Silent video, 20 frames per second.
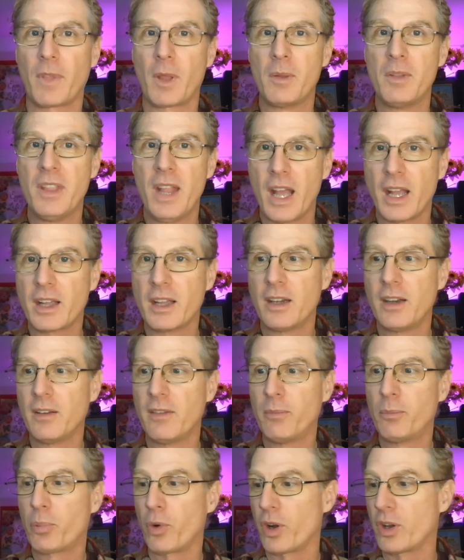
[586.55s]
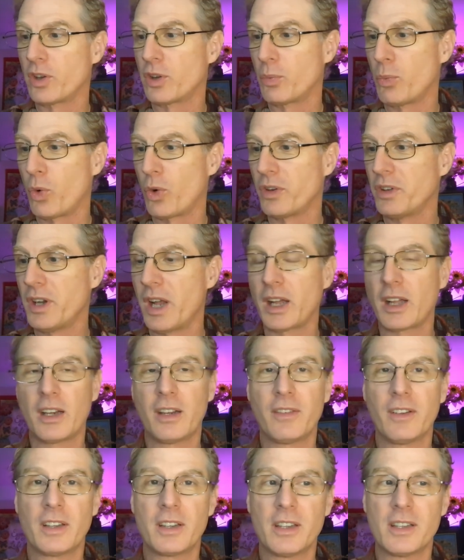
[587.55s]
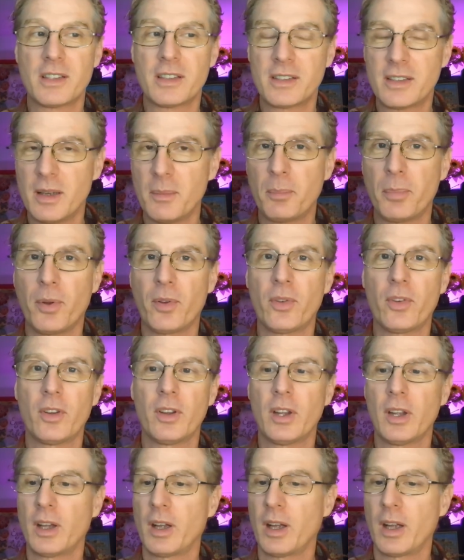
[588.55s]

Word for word: Negative brings more negative. It's a simple